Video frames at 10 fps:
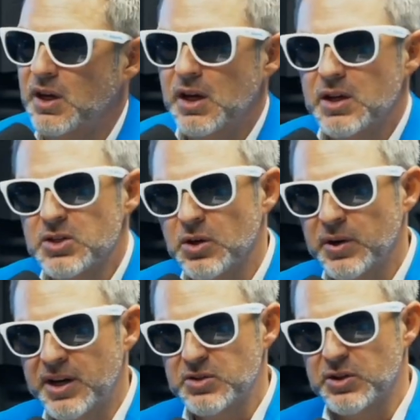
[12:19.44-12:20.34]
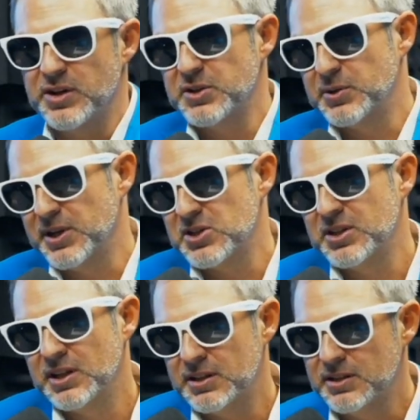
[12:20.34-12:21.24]
So here's a crazy question
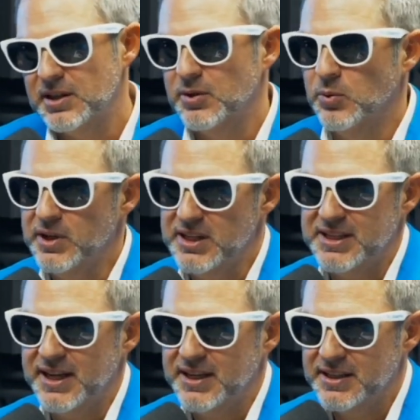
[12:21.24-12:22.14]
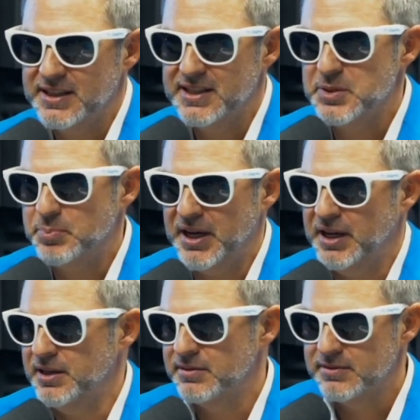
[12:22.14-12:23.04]
then. What exactly is
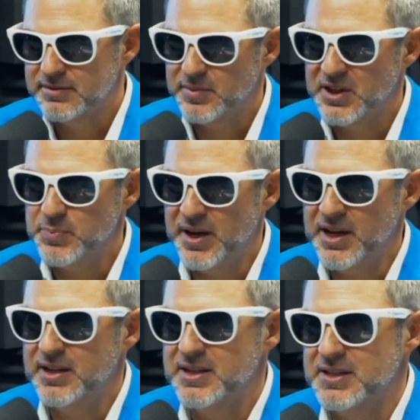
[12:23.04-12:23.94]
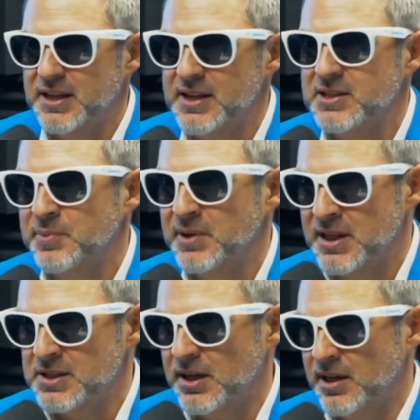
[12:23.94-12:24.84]
pain? Because pain is not something
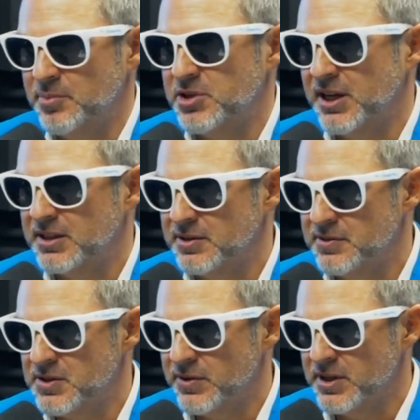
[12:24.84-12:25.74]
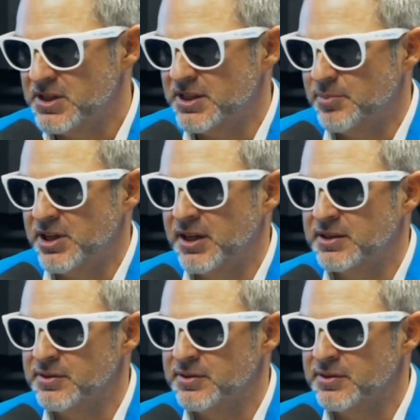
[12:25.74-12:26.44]
that's objective. It's very subjective,